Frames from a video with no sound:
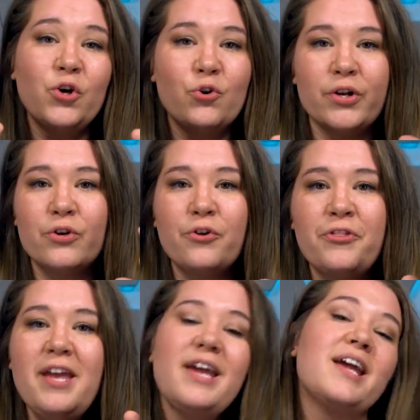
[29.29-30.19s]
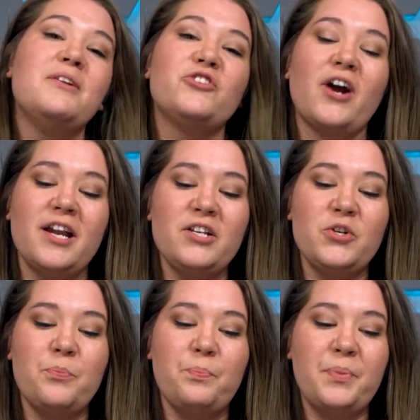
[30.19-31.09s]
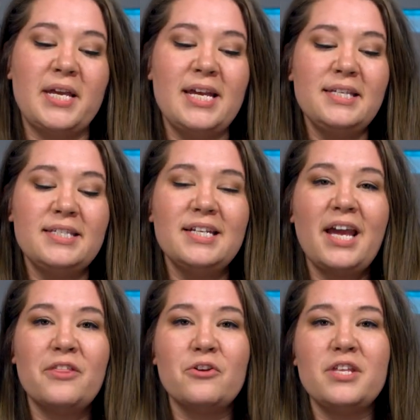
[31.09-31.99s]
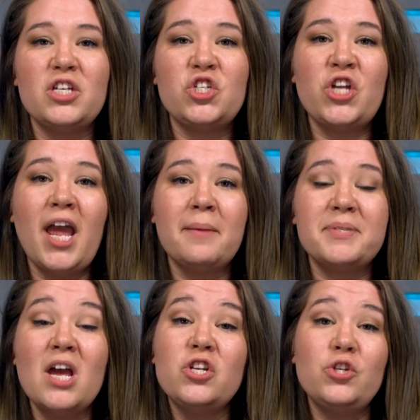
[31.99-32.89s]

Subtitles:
their critical thinking and trying to piece together these shapes